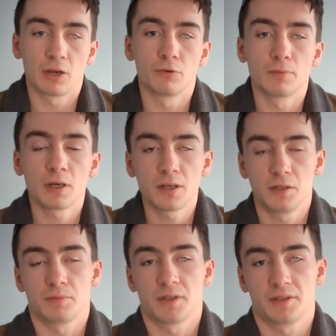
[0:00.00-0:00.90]
I
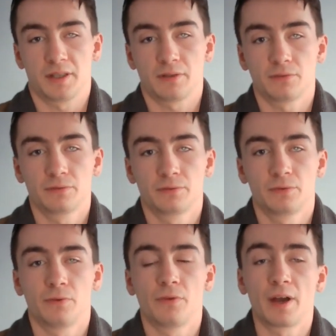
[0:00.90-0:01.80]
remind myself
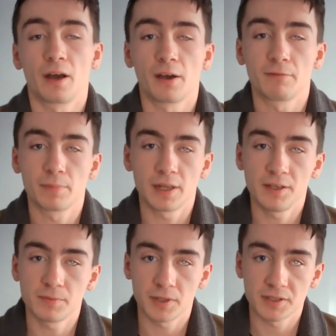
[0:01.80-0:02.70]
that I've
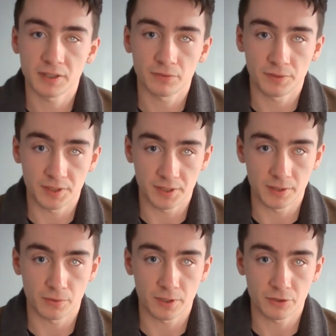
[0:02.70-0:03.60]
placed myself in this
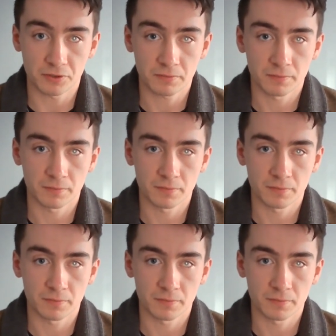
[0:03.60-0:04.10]
situation,